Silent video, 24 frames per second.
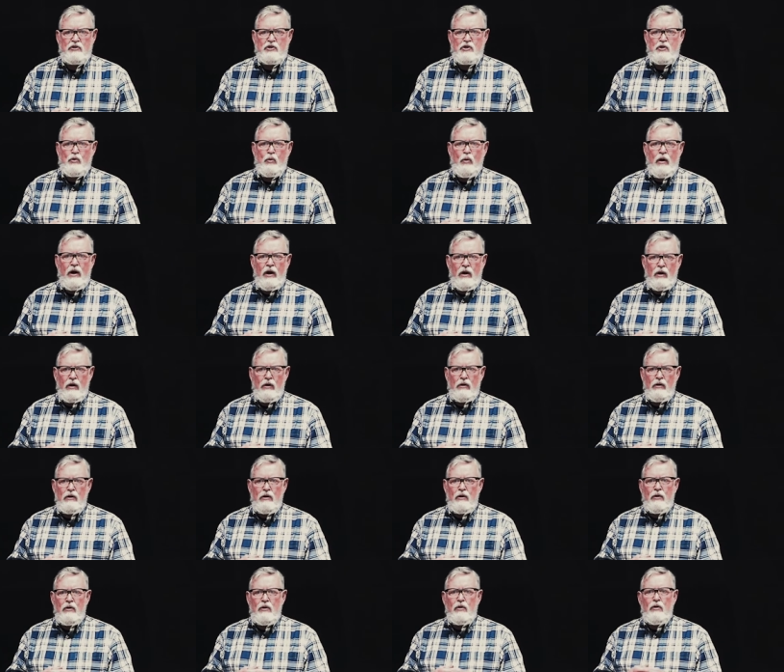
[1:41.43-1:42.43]
square
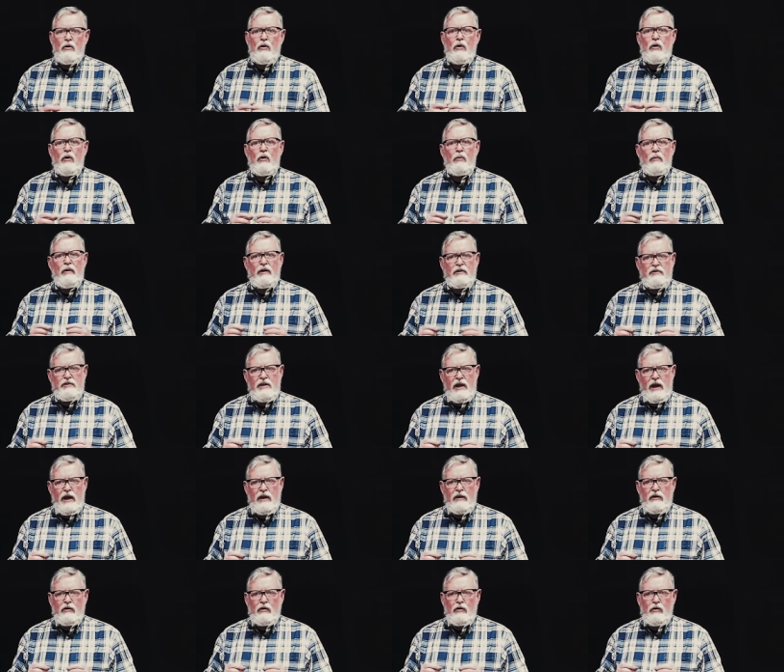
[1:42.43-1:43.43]
or
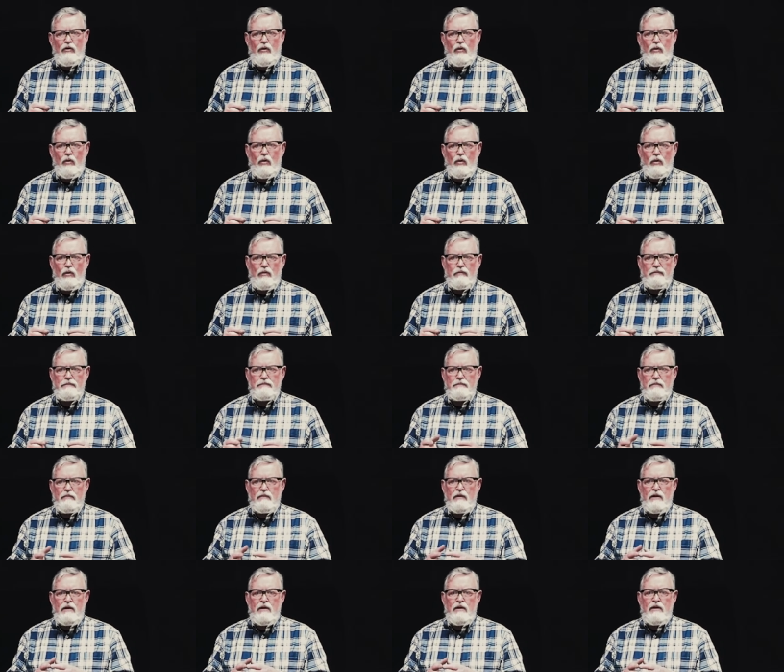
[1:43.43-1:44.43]
rectangular hole,
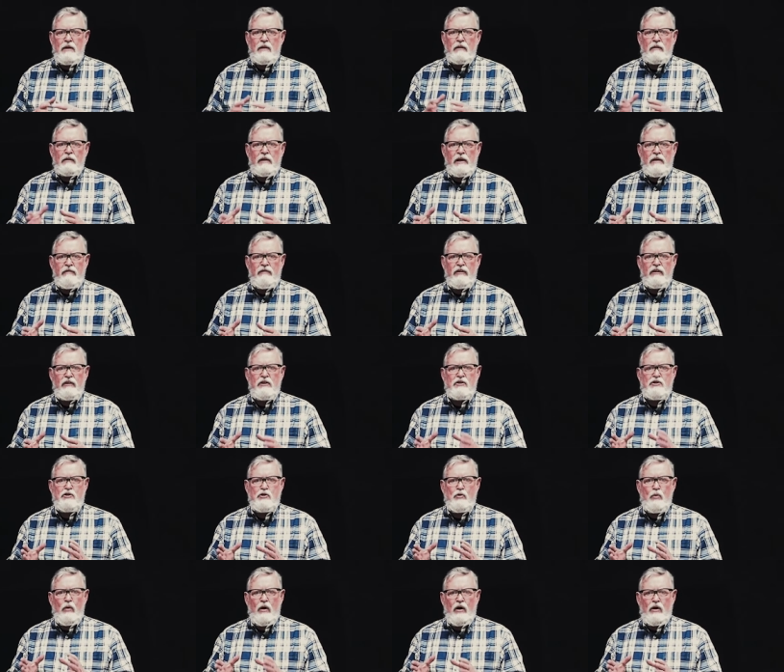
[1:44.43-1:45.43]
leaving the
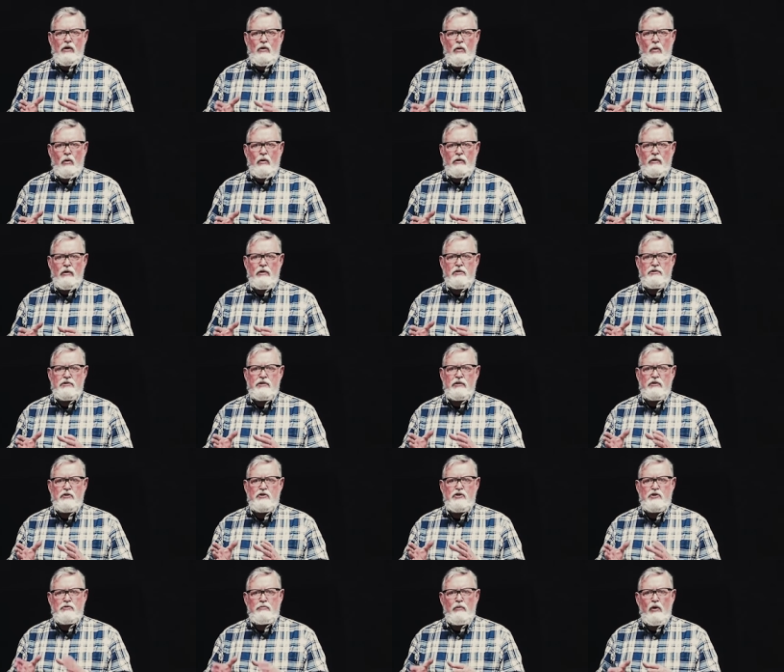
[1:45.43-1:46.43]
square corners
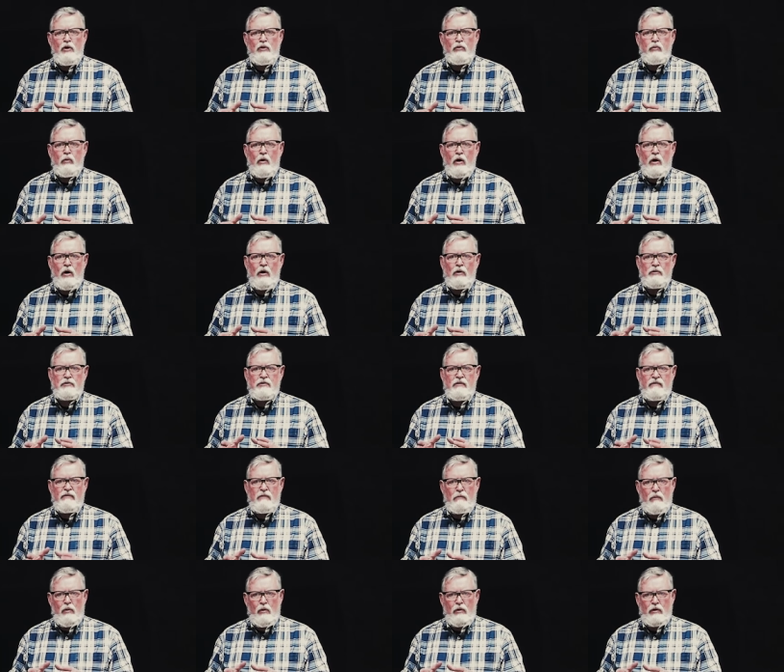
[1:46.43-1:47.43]
and smooth walls
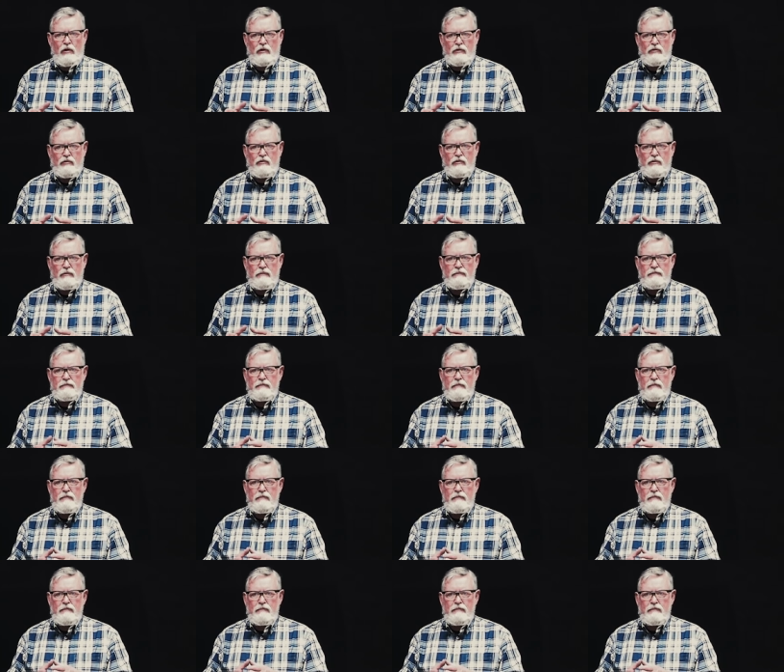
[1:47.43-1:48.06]
of the mortise.